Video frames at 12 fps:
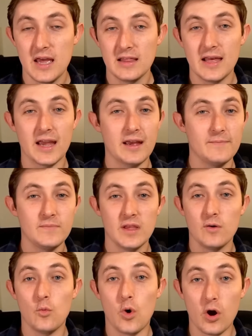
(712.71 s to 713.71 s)
Like
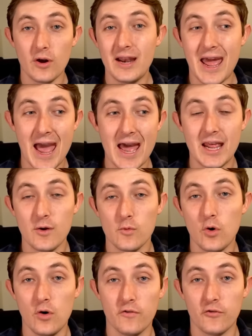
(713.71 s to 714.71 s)
Warren had a
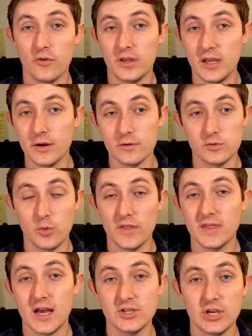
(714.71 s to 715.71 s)
role for years with
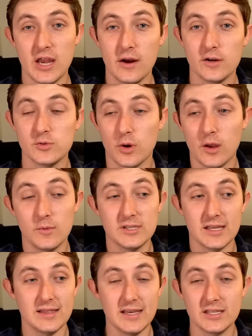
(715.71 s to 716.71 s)
Najee Harris where he was
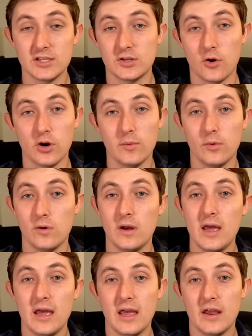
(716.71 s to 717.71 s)
at least startable
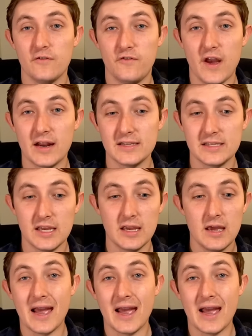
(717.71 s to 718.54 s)
in fantasy.